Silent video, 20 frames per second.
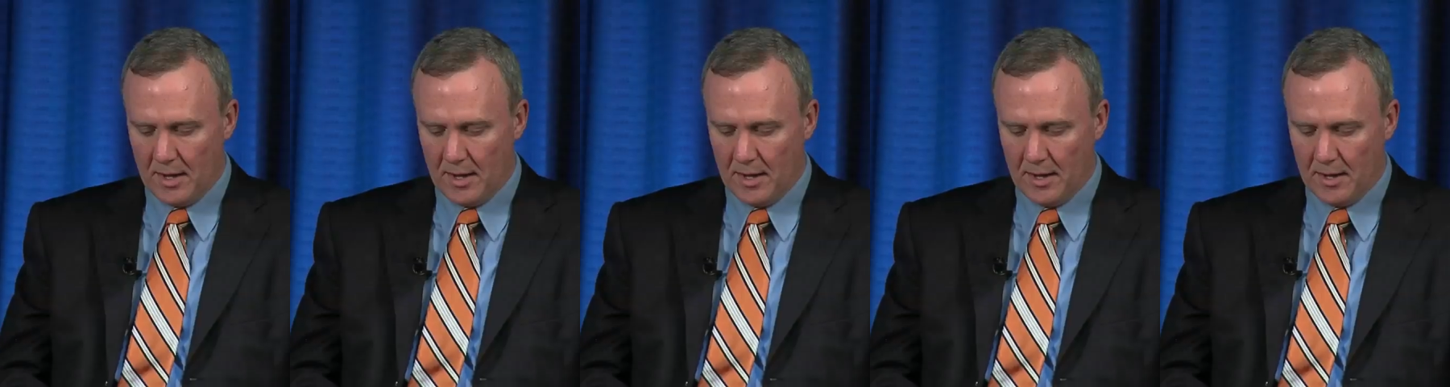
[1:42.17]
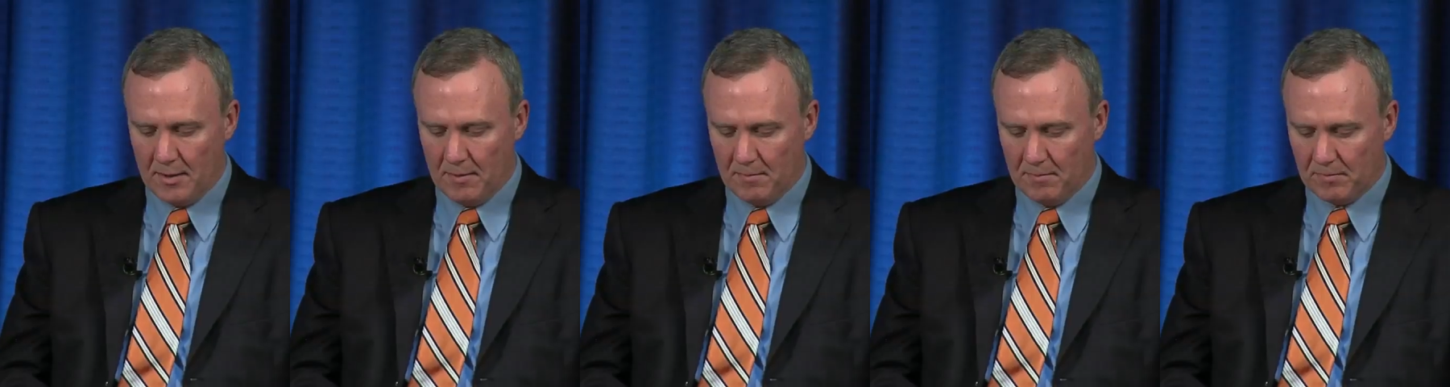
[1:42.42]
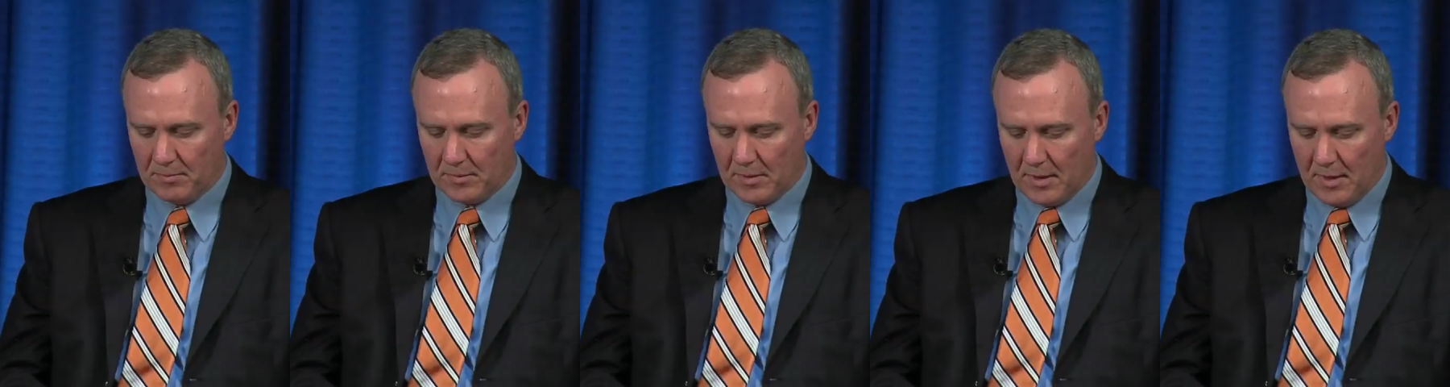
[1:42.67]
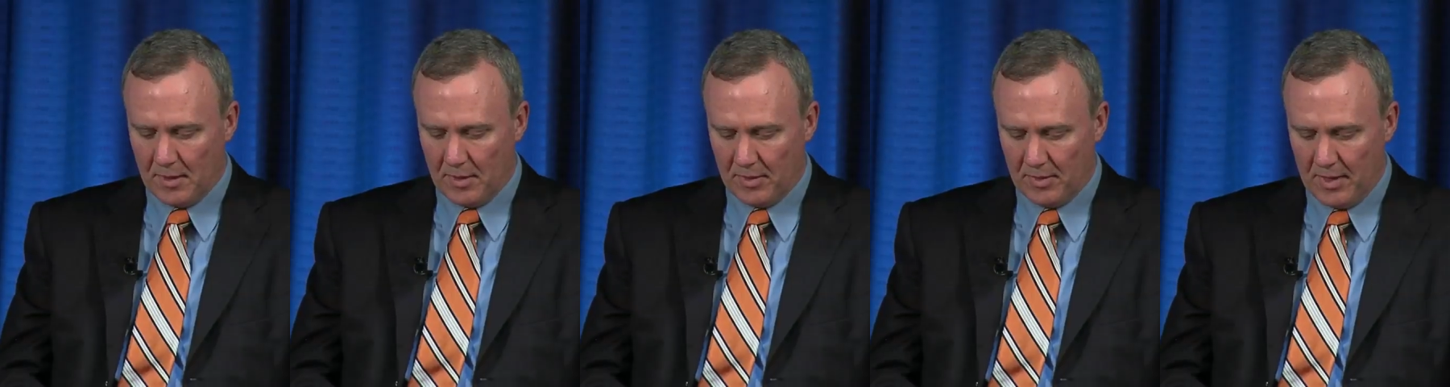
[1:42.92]
Um,
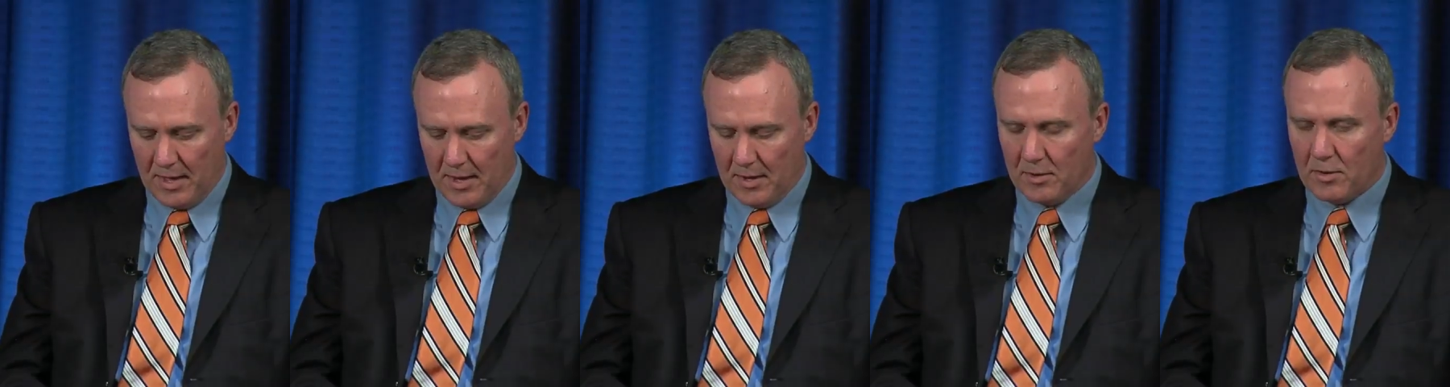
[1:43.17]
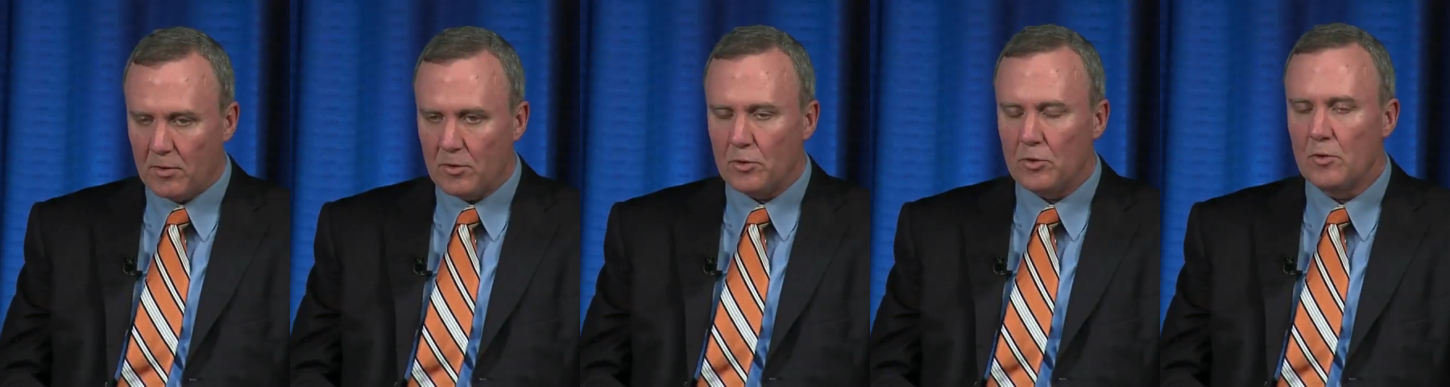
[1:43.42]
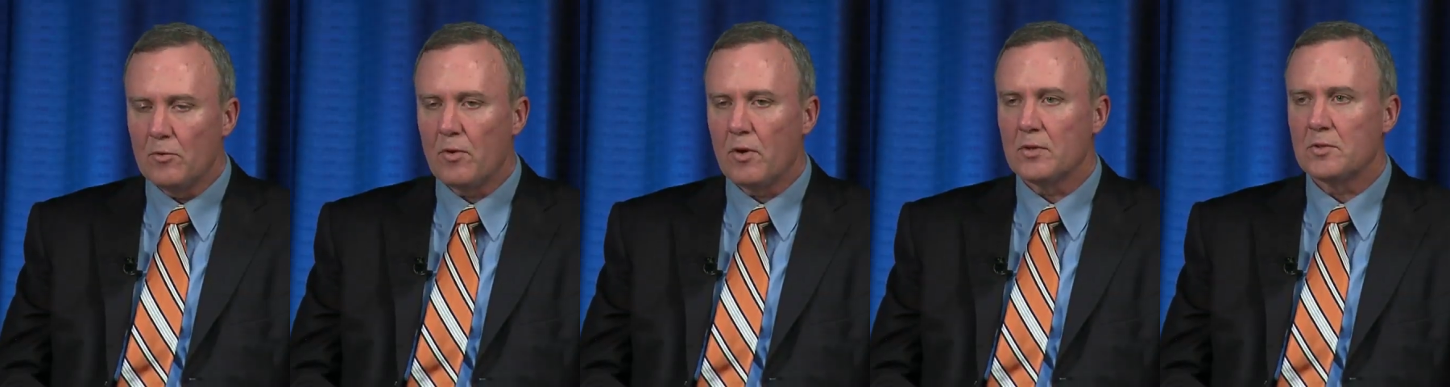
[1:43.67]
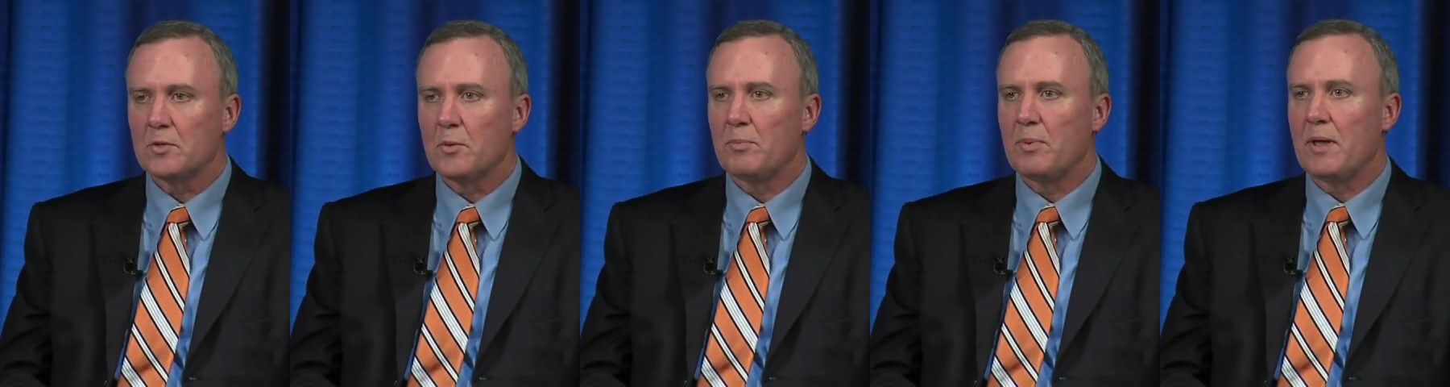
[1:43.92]
then you've
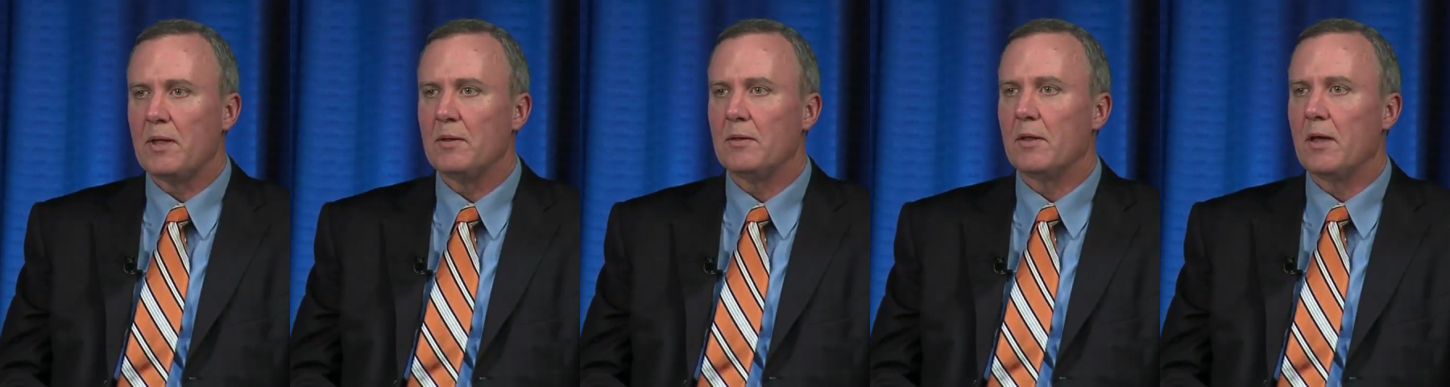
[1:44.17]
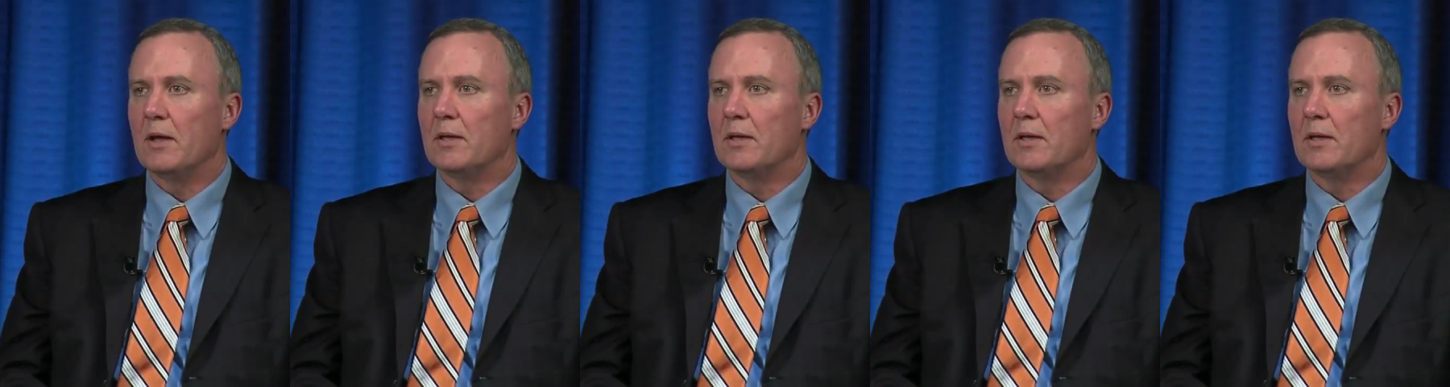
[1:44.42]
also been